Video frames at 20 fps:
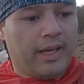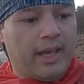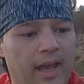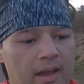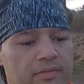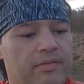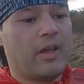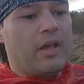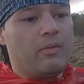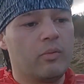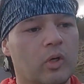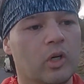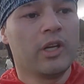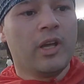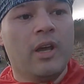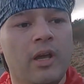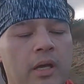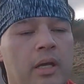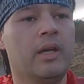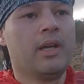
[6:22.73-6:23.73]
the caffeine
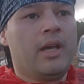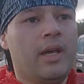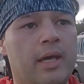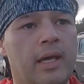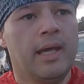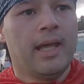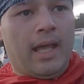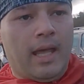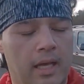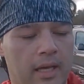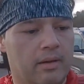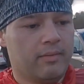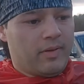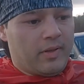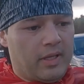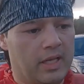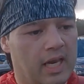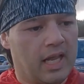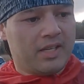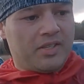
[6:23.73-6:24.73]
one,
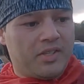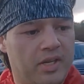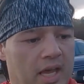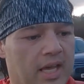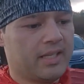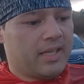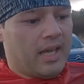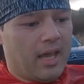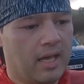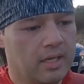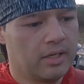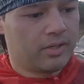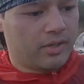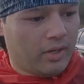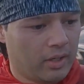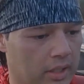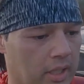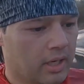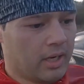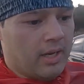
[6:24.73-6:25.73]
for the last set.
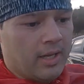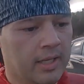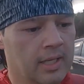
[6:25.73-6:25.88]
So